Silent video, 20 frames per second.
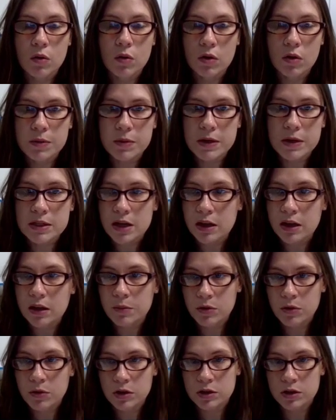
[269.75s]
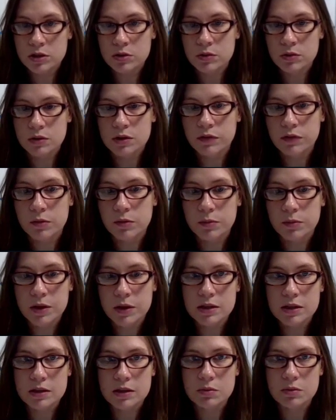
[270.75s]
or be teleported to a
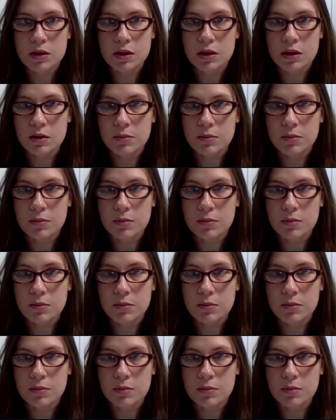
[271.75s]
different place